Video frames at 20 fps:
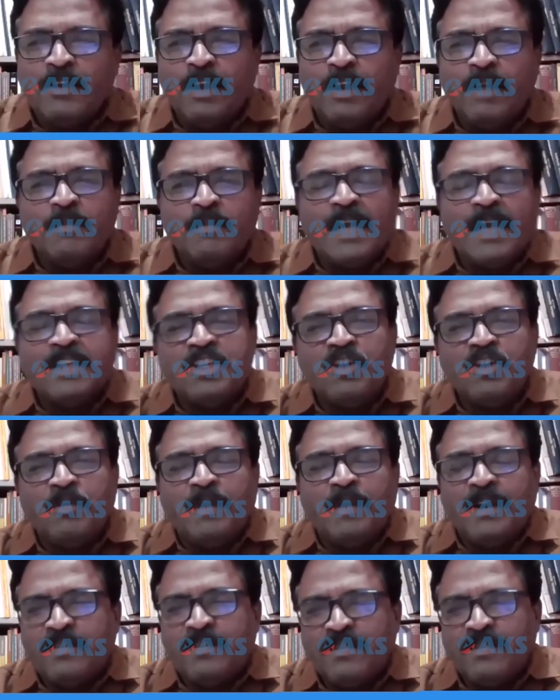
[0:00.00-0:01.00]
you name the
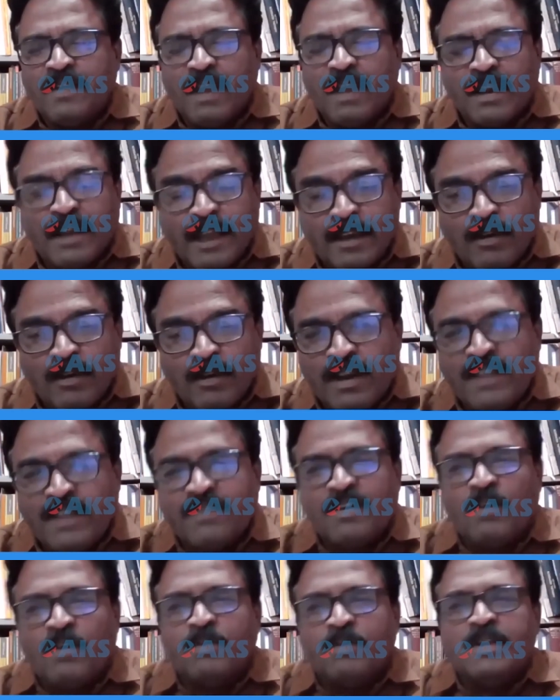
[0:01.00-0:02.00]
achievements or can you
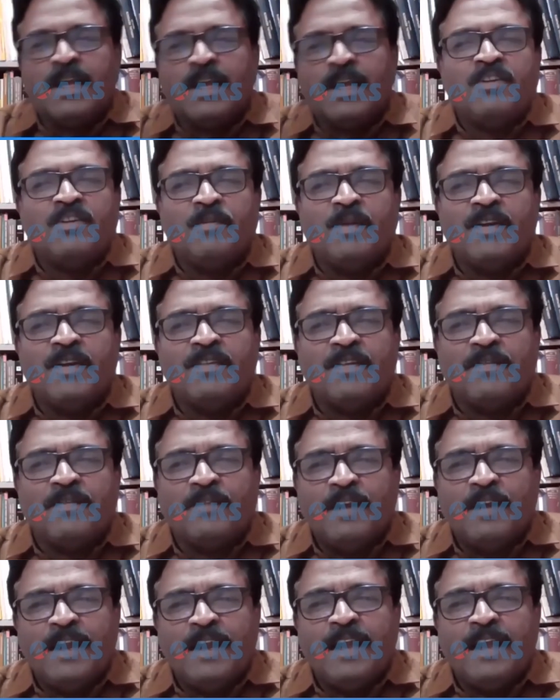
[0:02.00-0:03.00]
list out the achievements
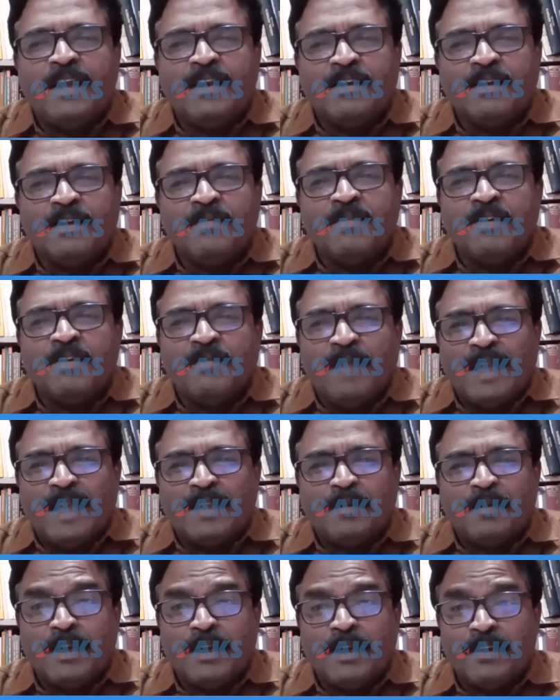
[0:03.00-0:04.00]
of India in terms of
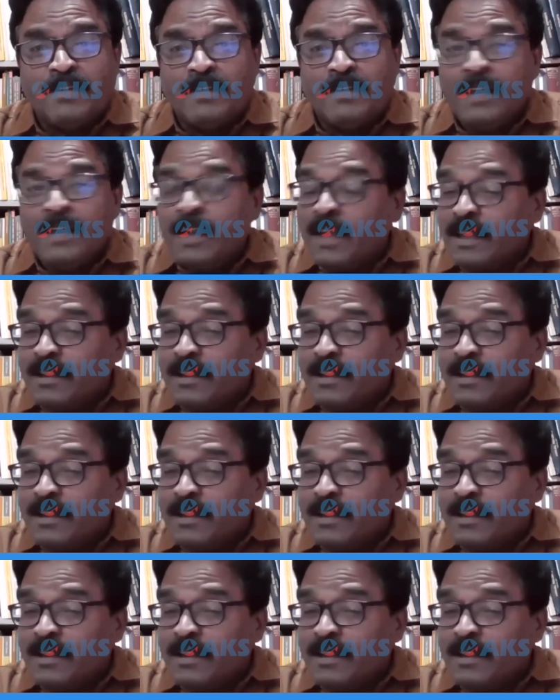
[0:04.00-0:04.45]
mathematics?